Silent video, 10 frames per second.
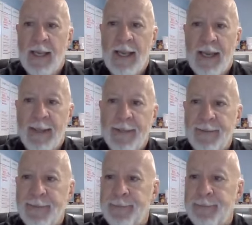
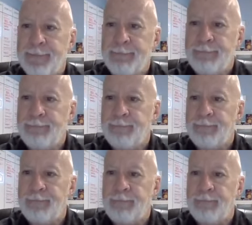Um,
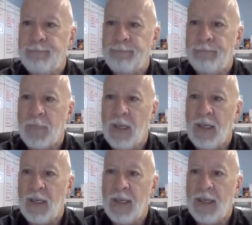I
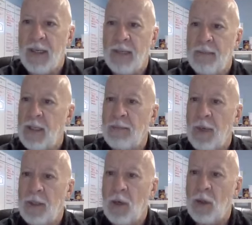am, yeah,
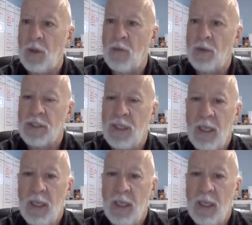on all of those.